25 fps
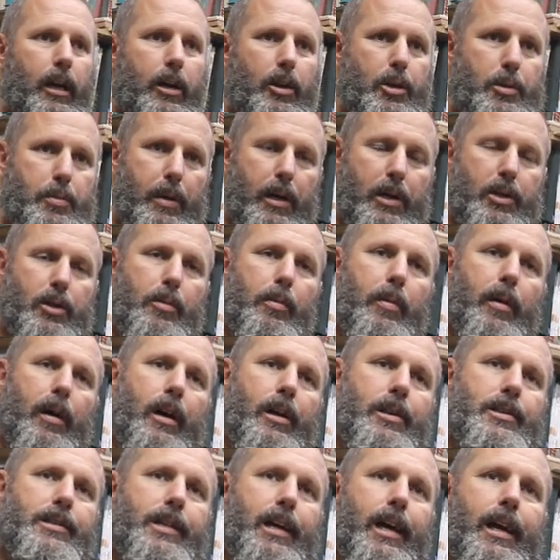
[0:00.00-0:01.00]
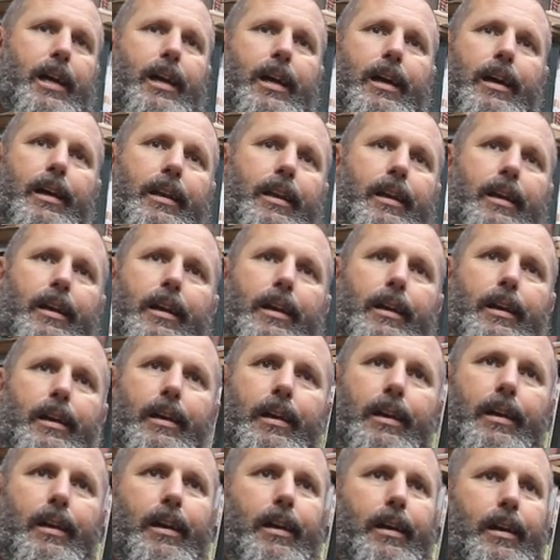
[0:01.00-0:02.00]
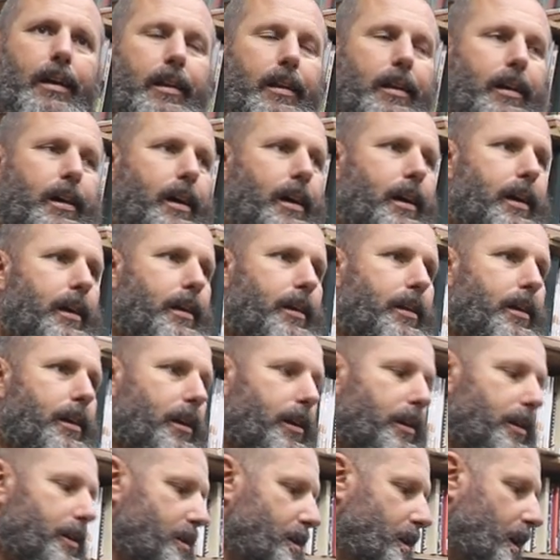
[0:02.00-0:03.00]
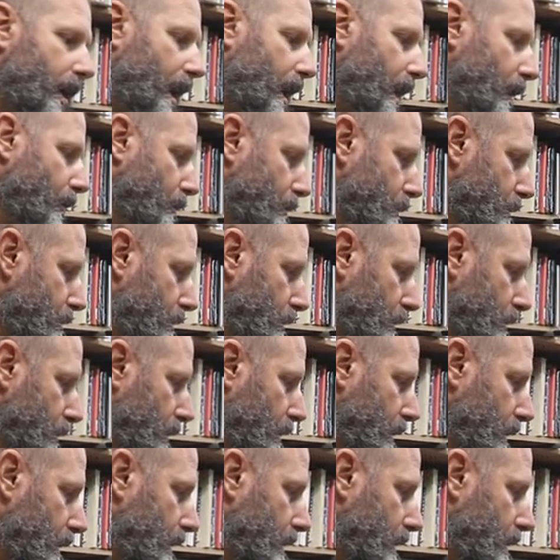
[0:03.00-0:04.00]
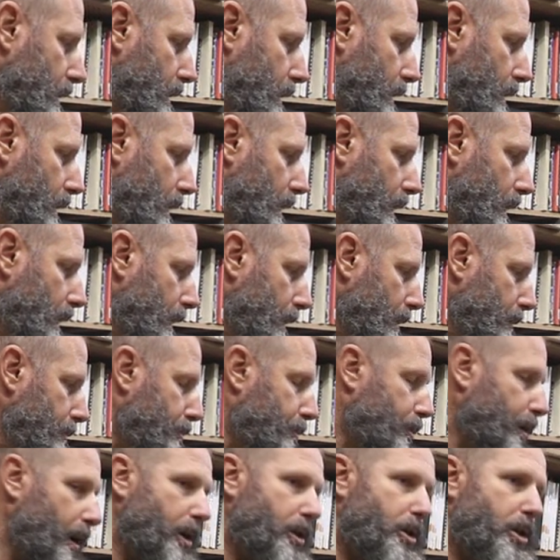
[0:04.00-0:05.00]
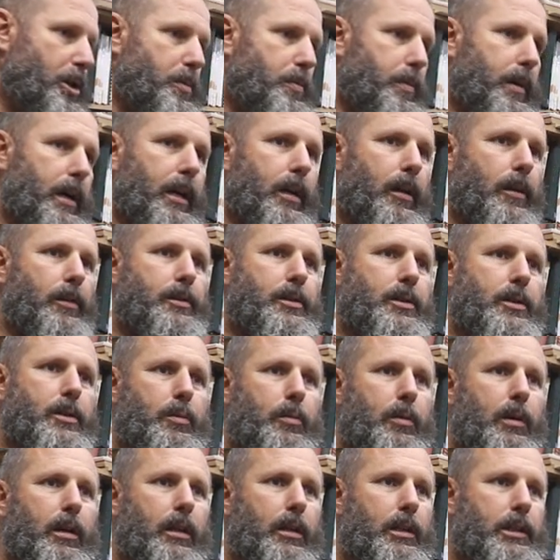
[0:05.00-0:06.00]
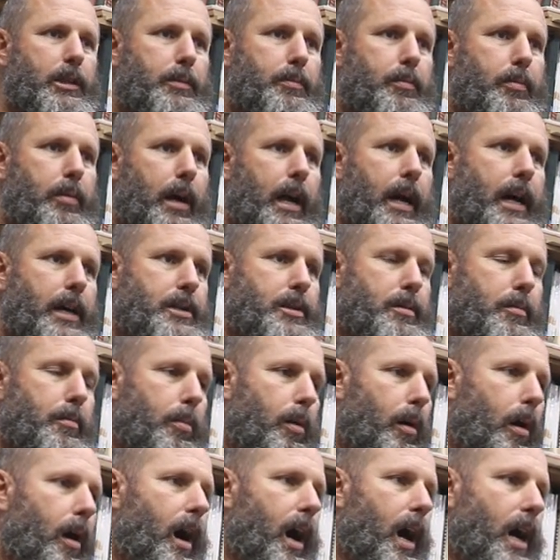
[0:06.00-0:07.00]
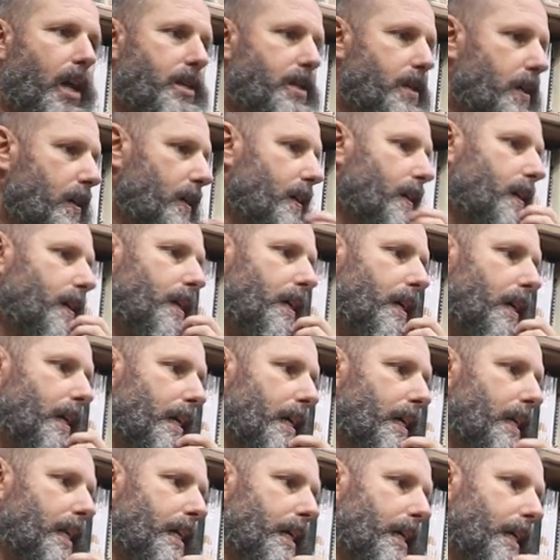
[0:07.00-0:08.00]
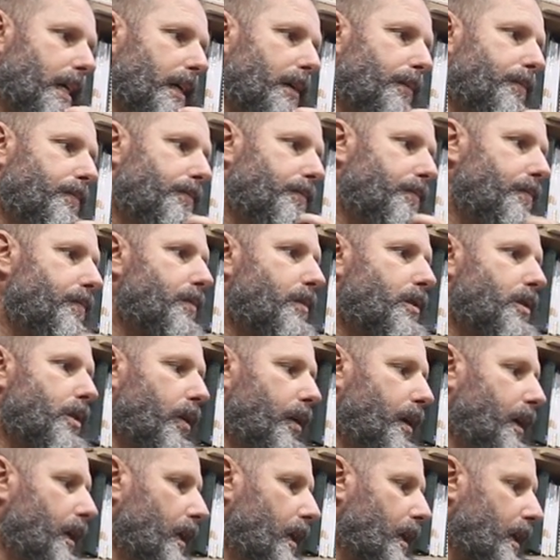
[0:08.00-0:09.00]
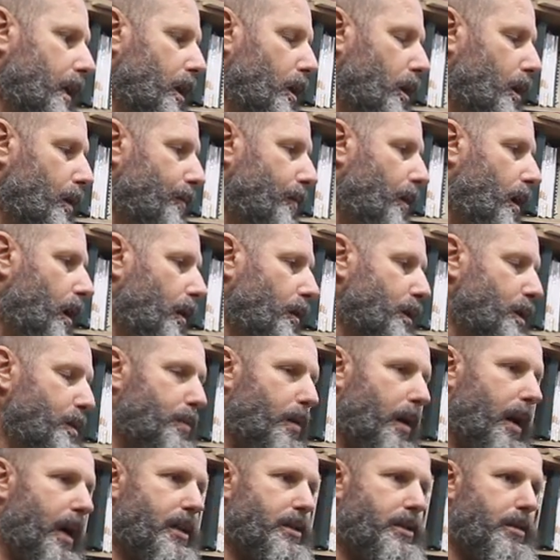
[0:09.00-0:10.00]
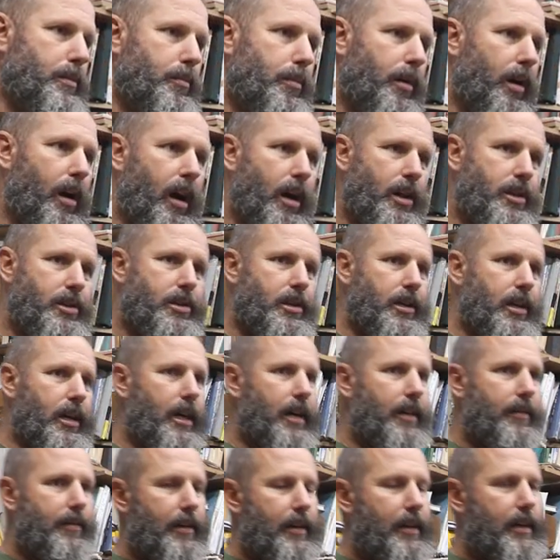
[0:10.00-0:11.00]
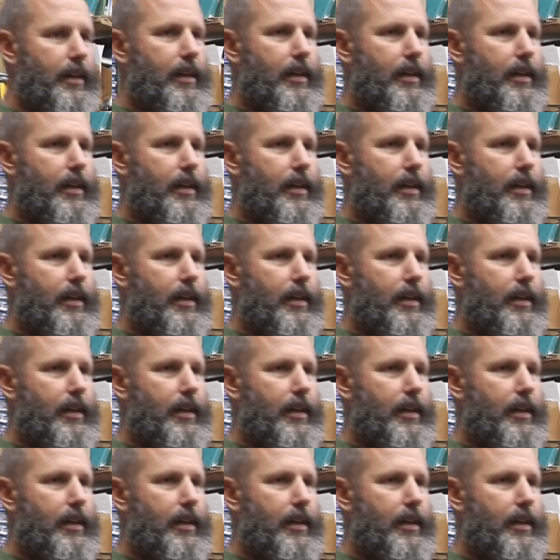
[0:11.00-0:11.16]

I use Petrobond sand, and this guy was doing precious metals as well as brass and bronze, and so he let go of all his brass and bronze stuff.